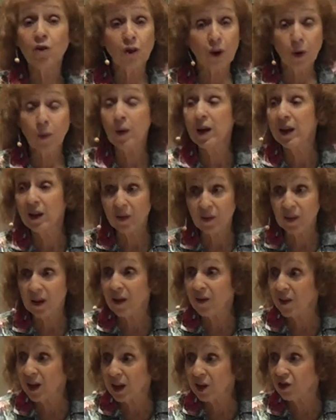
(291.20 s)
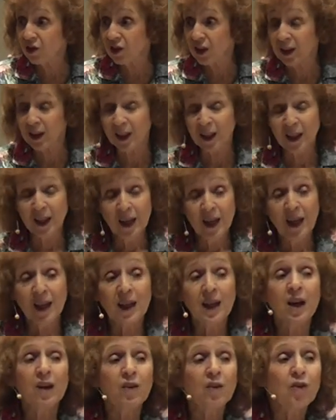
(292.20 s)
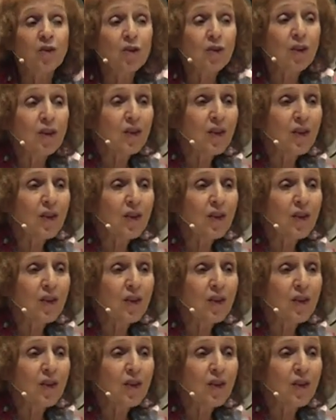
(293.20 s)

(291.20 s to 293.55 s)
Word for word: no way of salvation. Now, as soon